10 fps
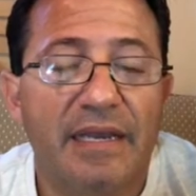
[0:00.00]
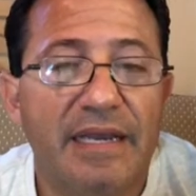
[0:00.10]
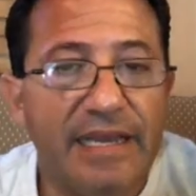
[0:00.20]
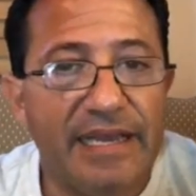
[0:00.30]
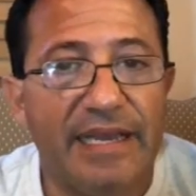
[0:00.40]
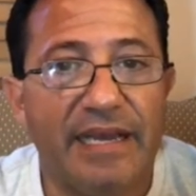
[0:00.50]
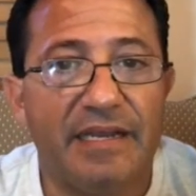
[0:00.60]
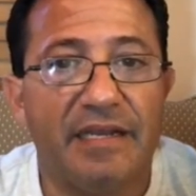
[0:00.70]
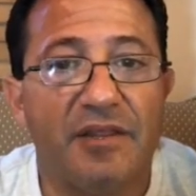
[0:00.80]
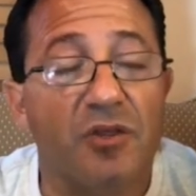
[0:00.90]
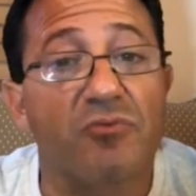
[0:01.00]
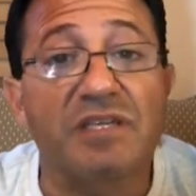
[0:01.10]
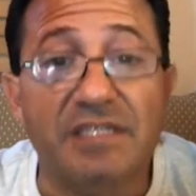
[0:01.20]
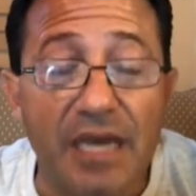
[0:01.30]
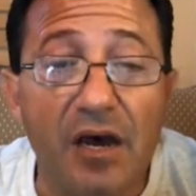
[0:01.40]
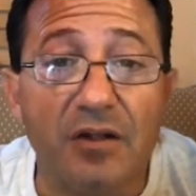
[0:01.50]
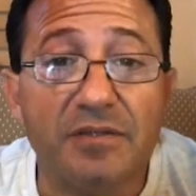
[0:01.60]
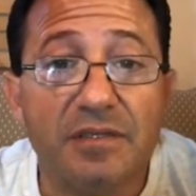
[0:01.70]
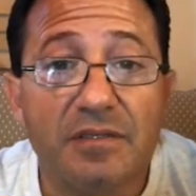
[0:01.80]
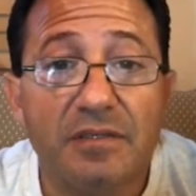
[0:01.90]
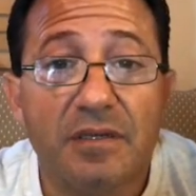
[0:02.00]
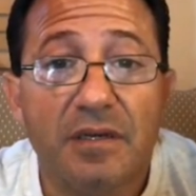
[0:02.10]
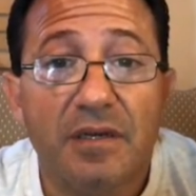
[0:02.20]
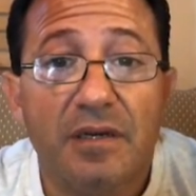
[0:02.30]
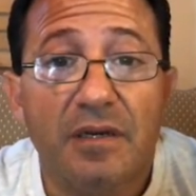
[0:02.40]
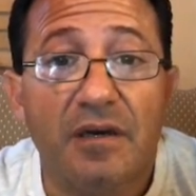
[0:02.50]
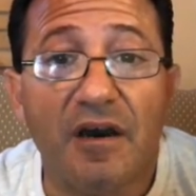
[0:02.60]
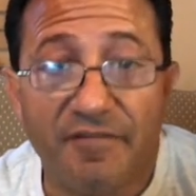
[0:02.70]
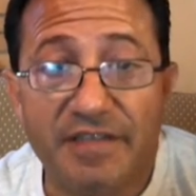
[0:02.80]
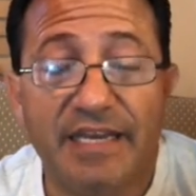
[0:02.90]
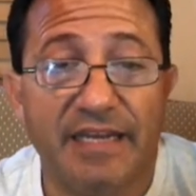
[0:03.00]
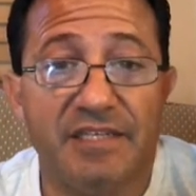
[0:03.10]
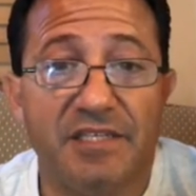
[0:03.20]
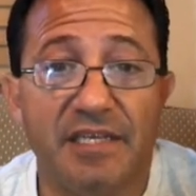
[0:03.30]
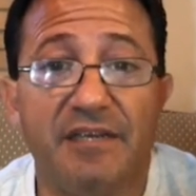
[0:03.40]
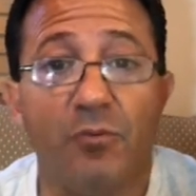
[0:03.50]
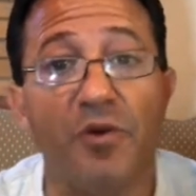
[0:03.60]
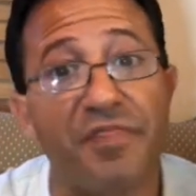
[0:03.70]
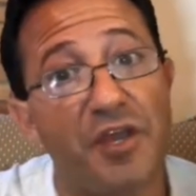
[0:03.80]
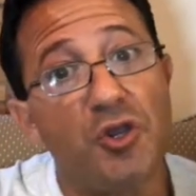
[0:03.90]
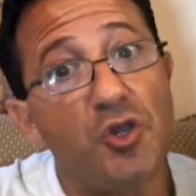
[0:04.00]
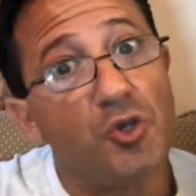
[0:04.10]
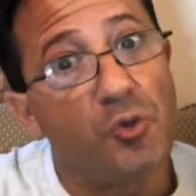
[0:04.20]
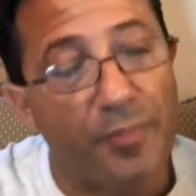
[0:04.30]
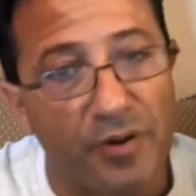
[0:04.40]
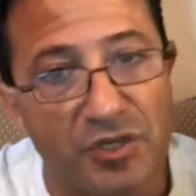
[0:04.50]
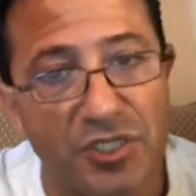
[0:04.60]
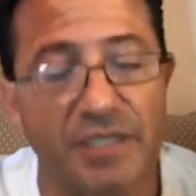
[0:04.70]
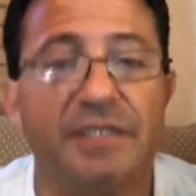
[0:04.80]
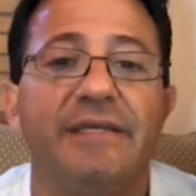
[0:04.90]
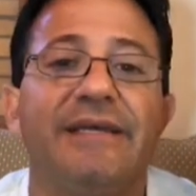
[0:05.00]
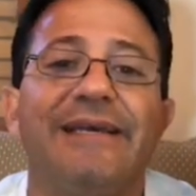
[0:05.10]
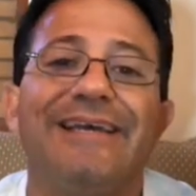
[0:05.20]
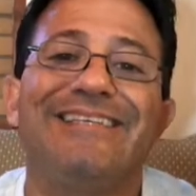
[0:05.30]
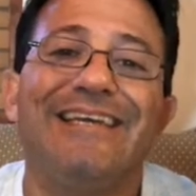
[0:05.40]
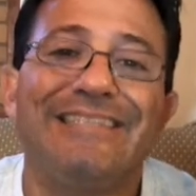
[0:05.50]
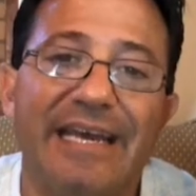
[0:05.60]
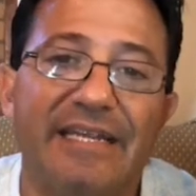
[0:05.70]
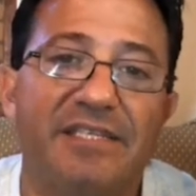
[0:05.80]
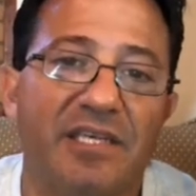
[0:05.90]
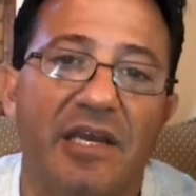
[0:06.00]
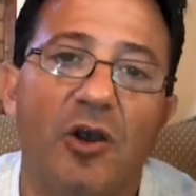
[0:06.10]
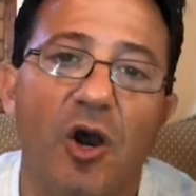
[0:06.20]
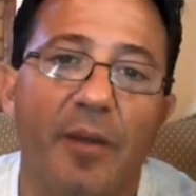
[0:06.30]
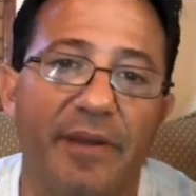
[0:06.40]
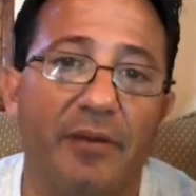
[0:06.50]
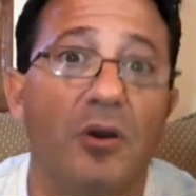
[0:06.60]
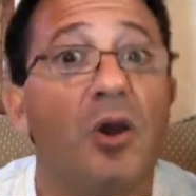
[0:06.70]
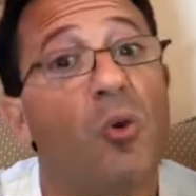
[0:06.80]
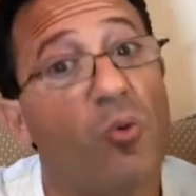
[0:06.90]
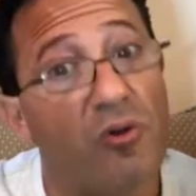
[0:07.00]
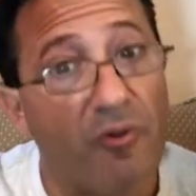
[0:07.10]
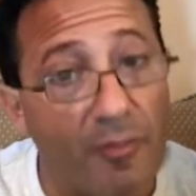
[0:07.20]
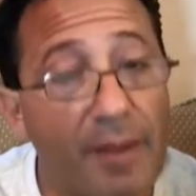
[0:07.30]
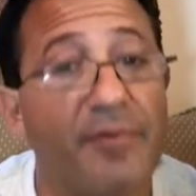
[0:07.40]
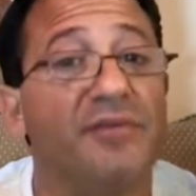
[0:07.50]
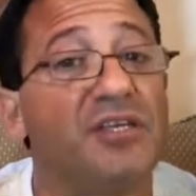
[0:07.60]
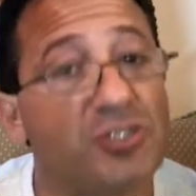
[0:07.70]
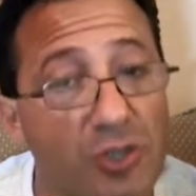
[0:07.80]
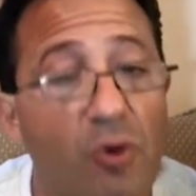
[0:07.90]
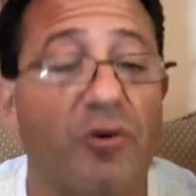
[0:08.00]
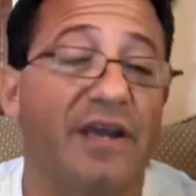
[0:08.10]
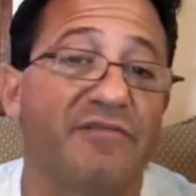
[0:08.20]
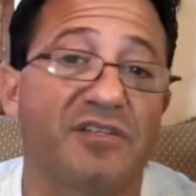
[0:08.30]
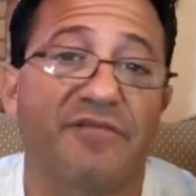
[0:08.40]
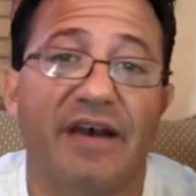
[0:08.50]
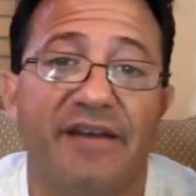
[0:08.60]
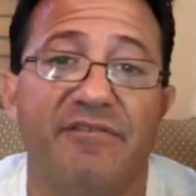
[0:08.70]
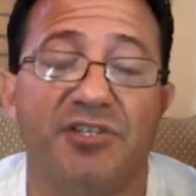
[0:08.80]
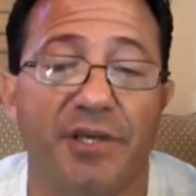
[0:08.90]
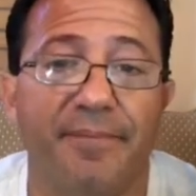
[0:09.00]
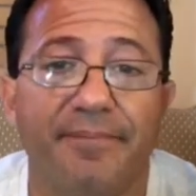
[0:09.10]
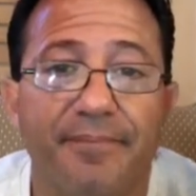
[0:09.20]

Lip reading: And the result of the tenancy with the new person is a tenancy in common, where remember, there's no right of survivorship.